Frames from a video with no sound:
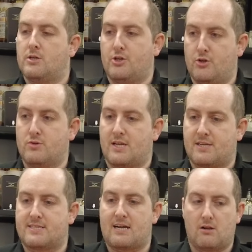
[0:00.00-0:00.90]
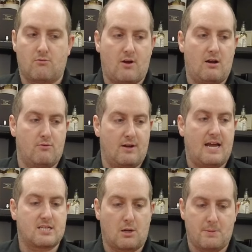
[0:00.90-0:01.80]
using the technical file for the
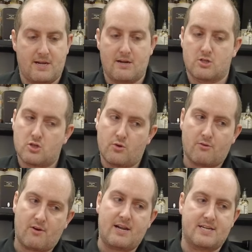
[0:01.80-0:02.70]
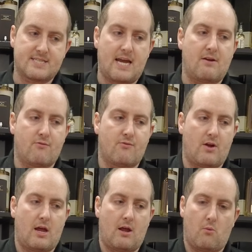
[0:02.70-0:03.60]
last couple of years, so you're fairly safe
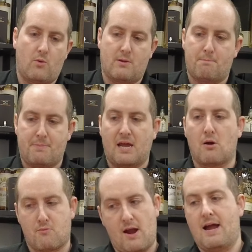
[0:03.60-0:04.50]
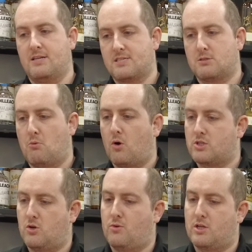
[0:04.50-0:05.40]
with the bigger brands. It's more
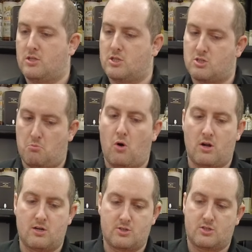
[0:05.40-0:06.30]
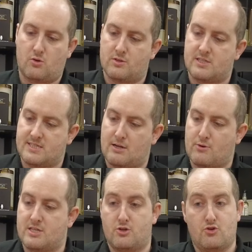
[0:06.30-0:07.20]
so the, the smaller
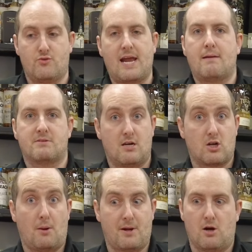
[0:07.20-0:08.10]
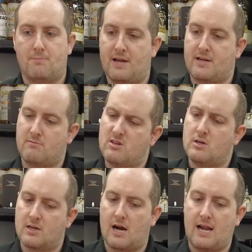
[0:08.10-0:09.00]
distilleries and new names that are coming up that you
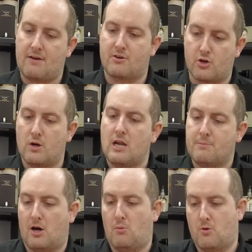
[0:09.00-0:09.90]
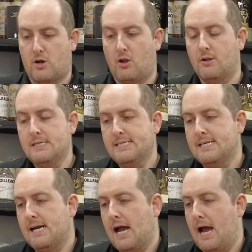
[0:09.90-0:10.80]
kind of have to do a little bit of homework on.
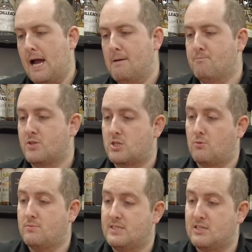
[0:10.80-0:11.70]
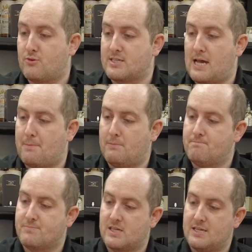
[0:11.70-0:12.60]
Um, so this, for example,
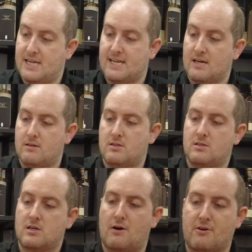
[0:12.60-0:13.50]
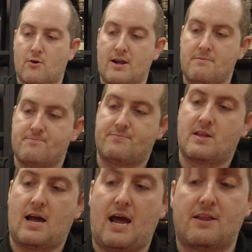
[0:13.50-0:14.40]
Nikka coffee grain,
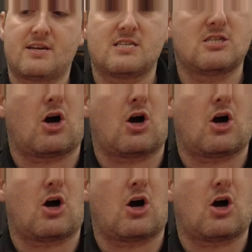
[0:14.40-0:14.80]
uh, this